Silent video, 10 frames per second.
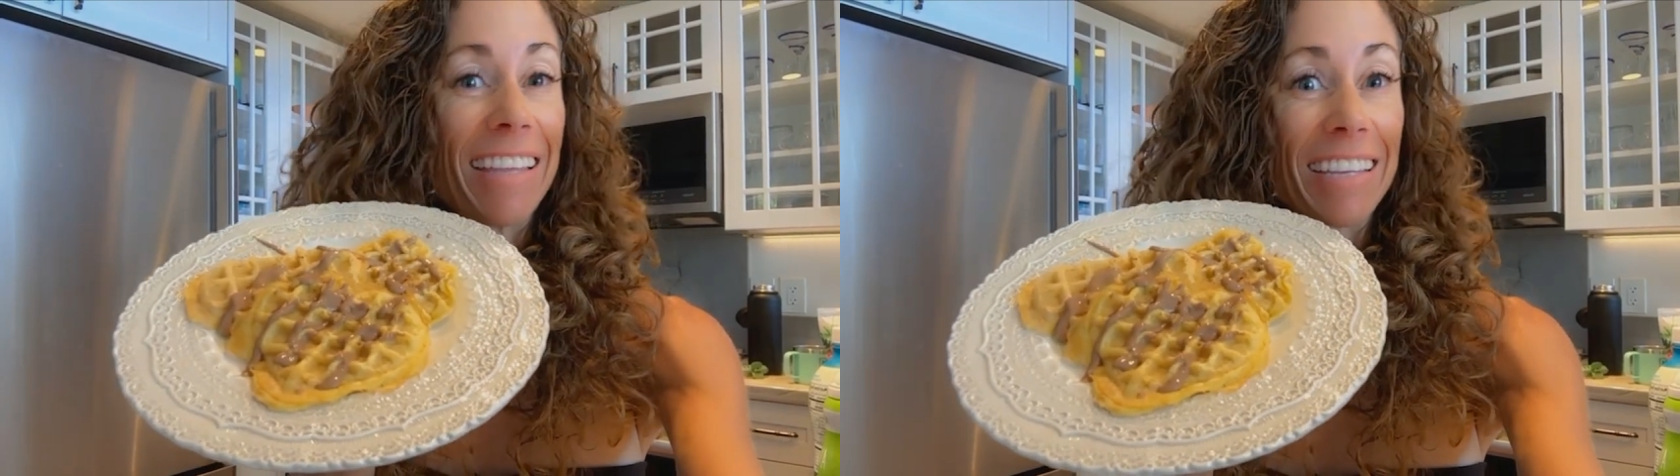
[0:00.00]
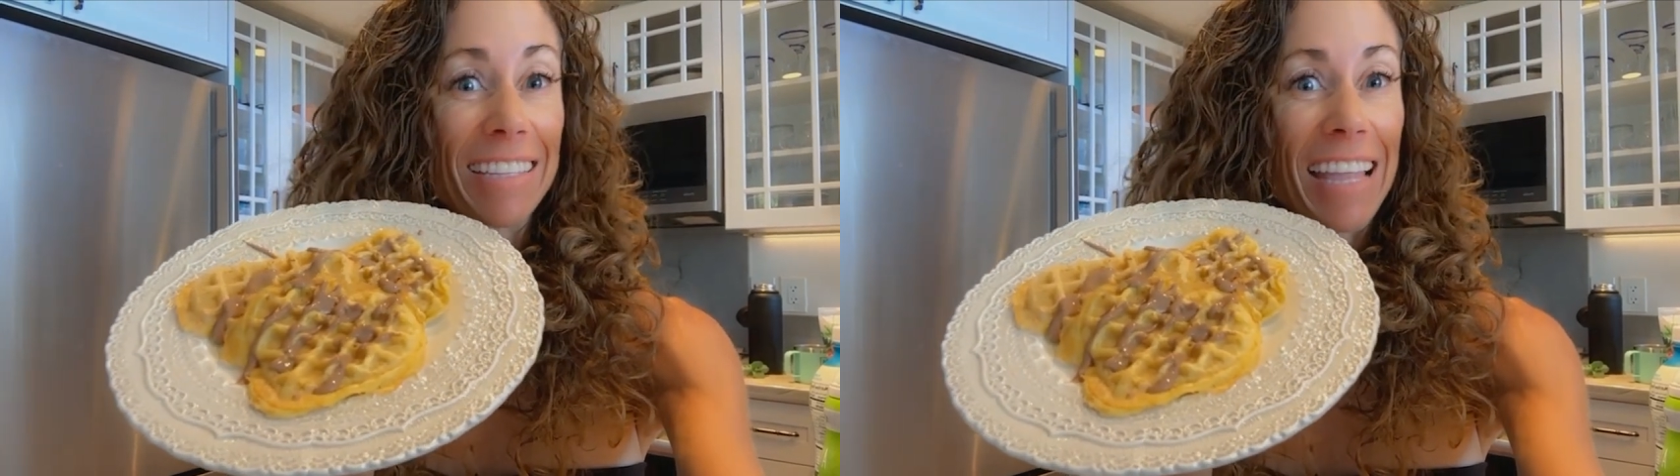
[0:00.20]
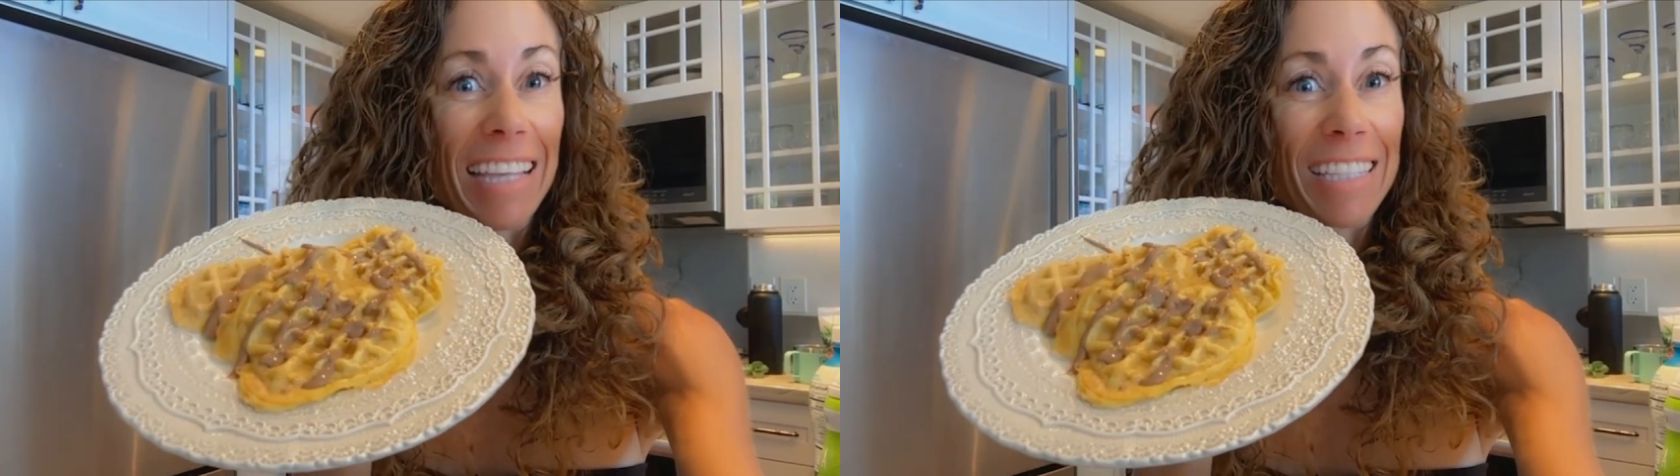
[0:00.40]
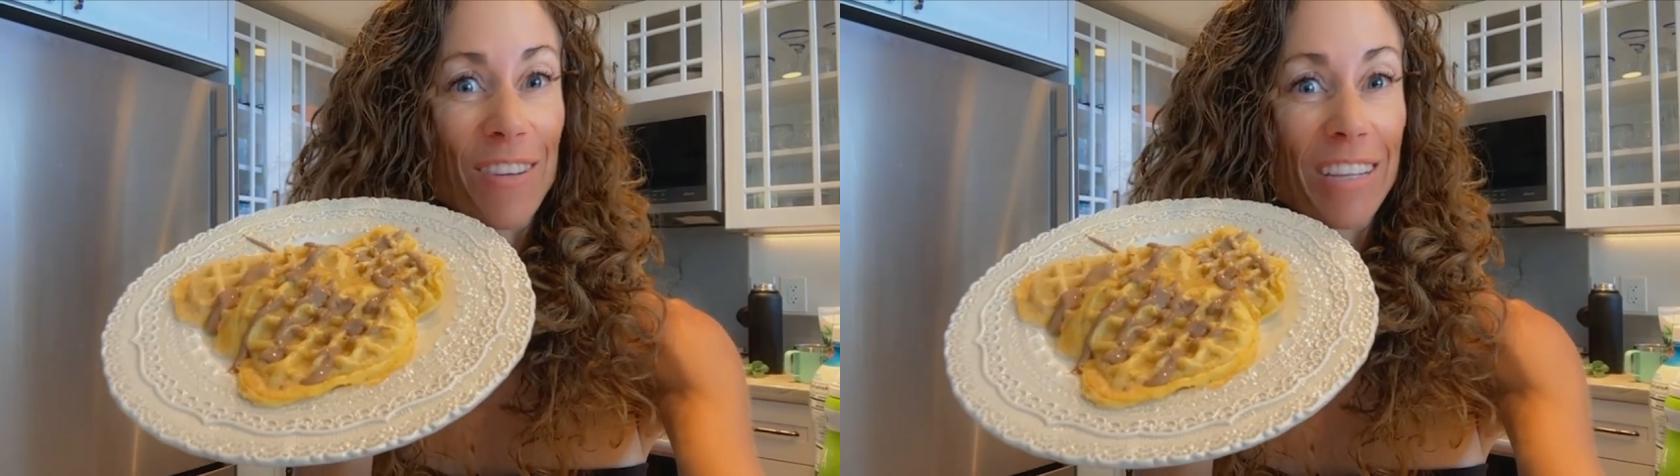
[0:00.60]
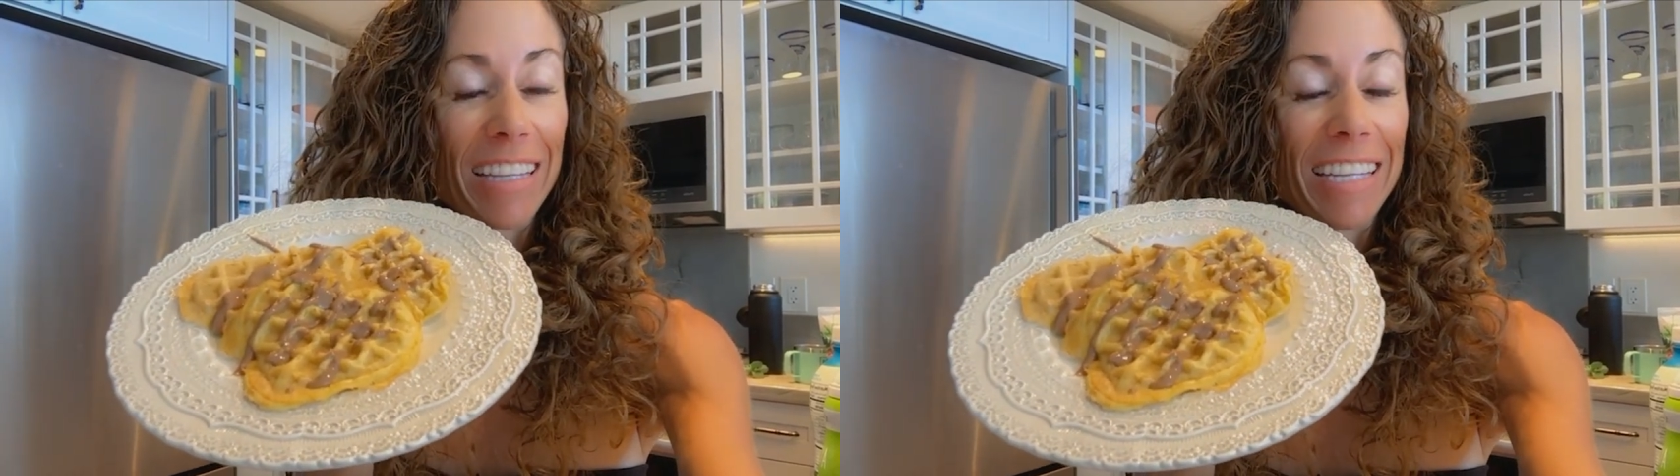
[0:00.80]
Doesn't that
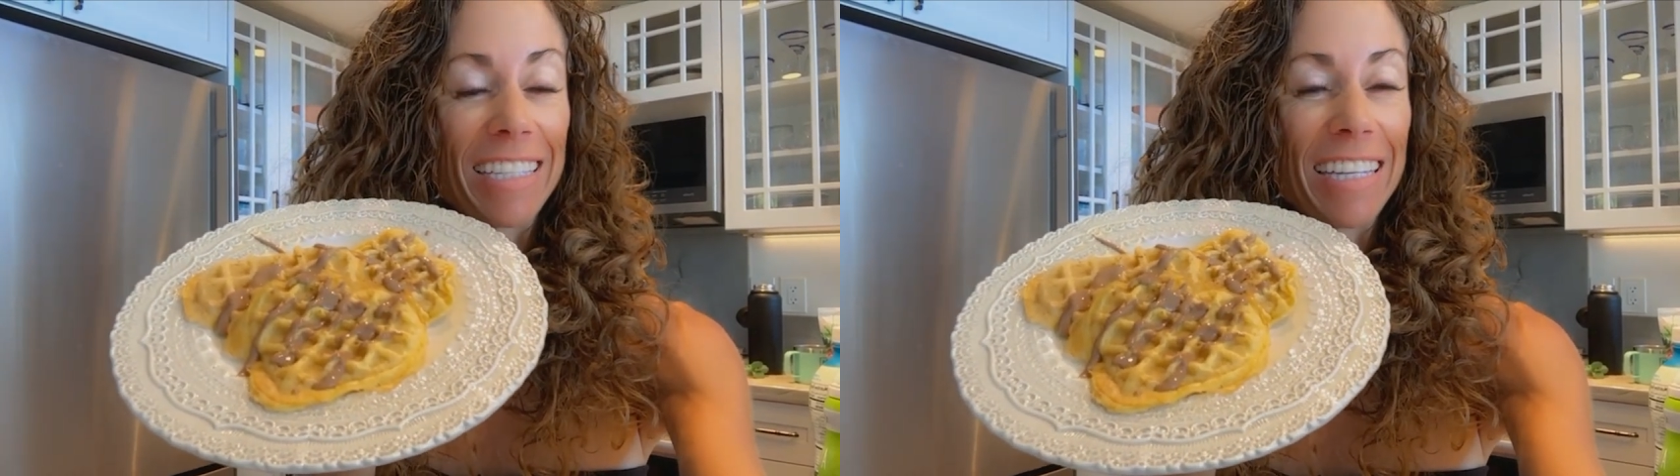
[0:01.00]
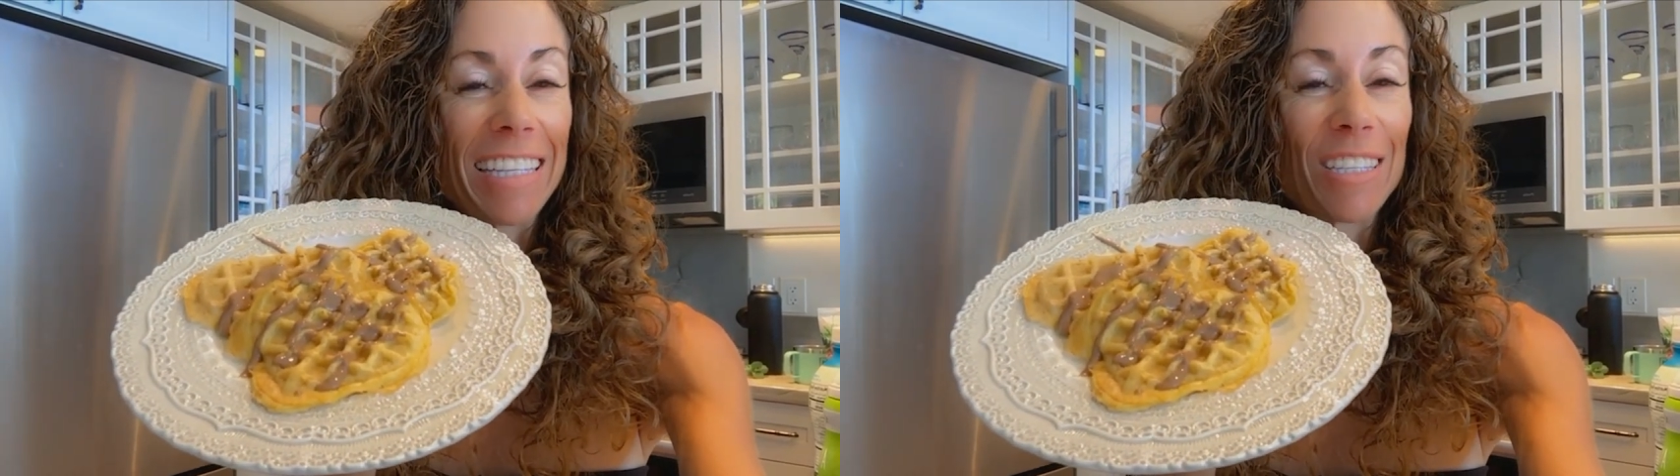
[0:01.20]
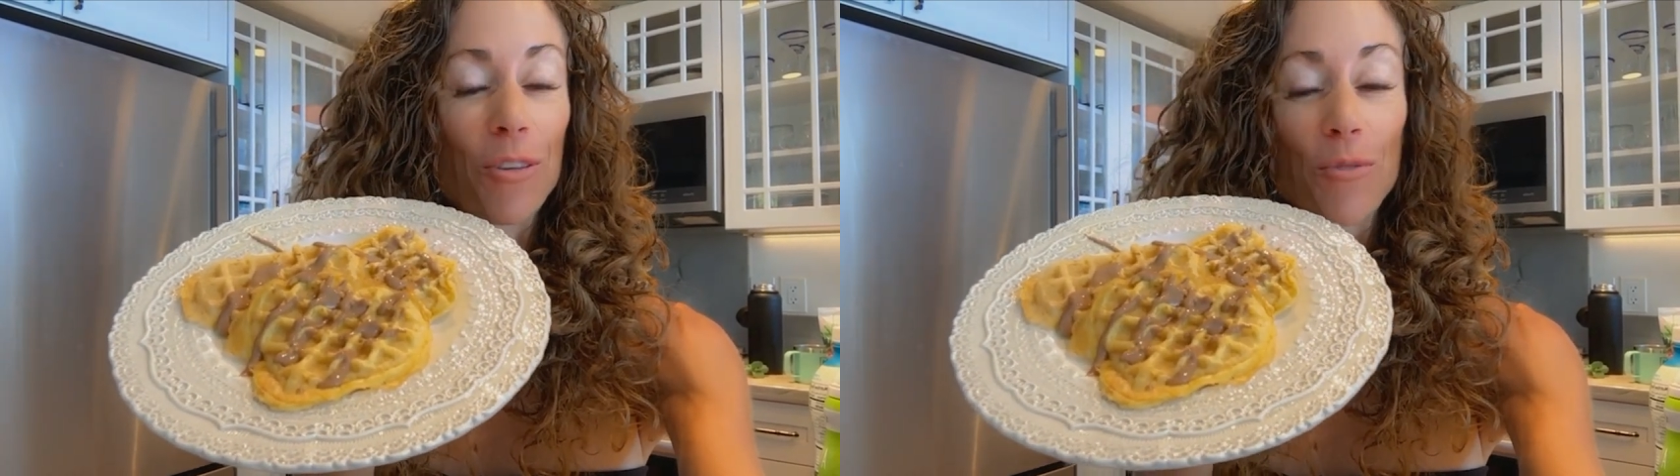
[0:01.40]
sound delicious?